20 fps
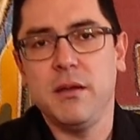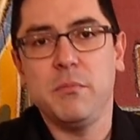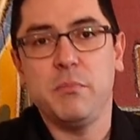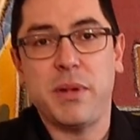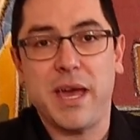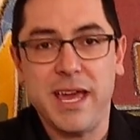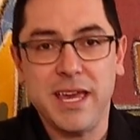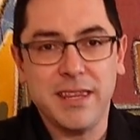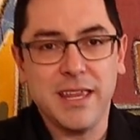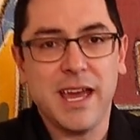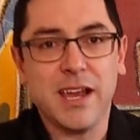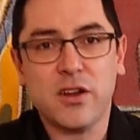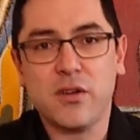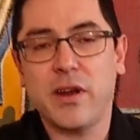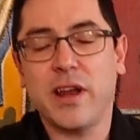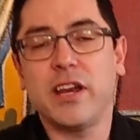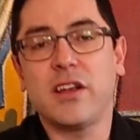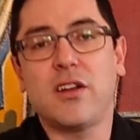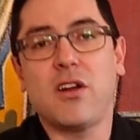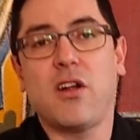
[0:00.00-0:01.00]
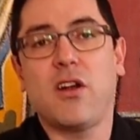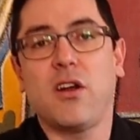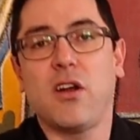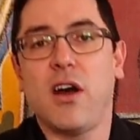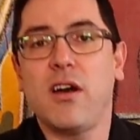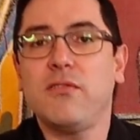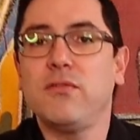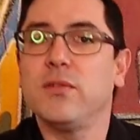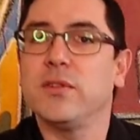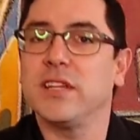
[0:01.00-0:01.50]
Pay that credit card
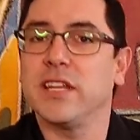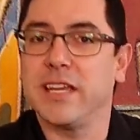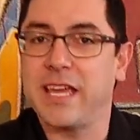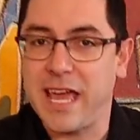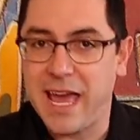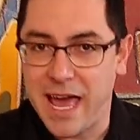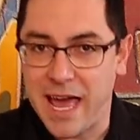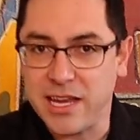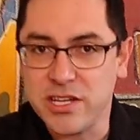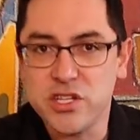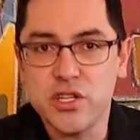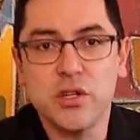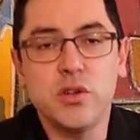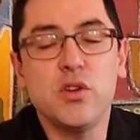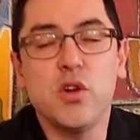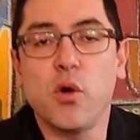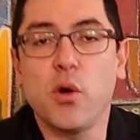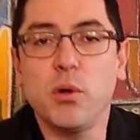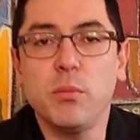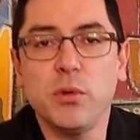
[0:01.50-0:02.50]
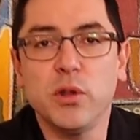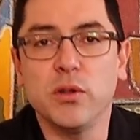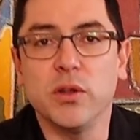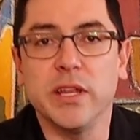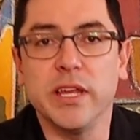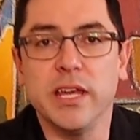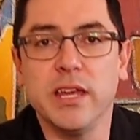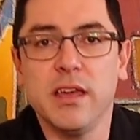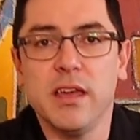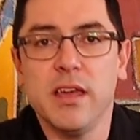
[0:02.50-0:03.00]
off with the cash you
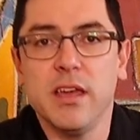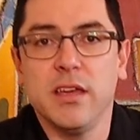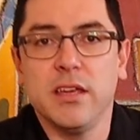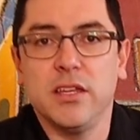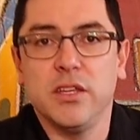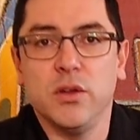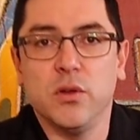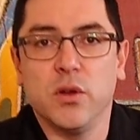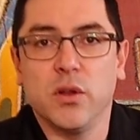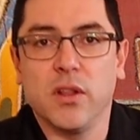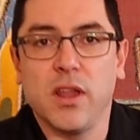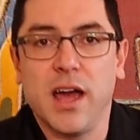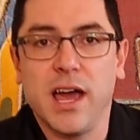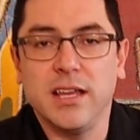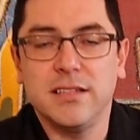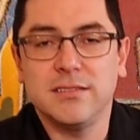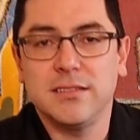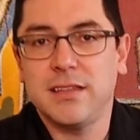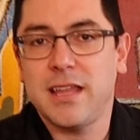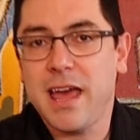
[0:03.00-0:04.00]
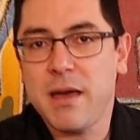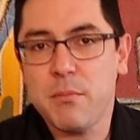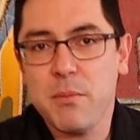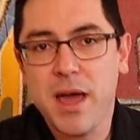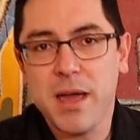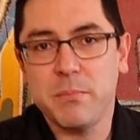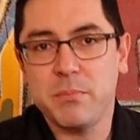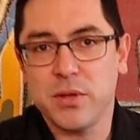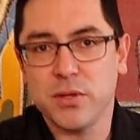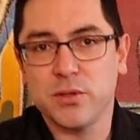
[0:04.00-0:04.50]
normally utilize, and that
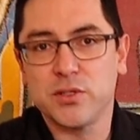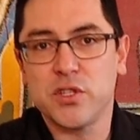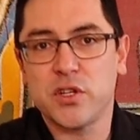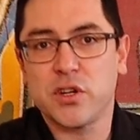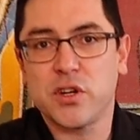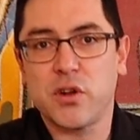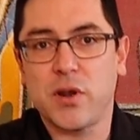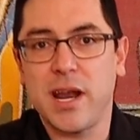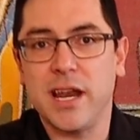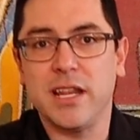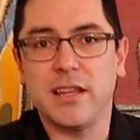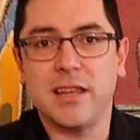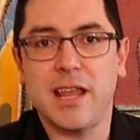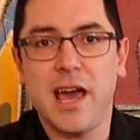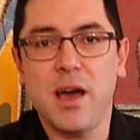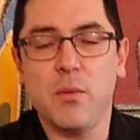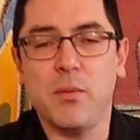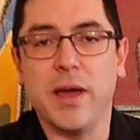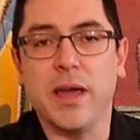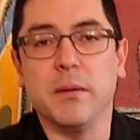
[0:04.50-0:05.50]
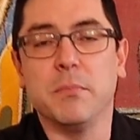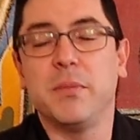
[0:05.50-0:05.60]
might build your credit that way.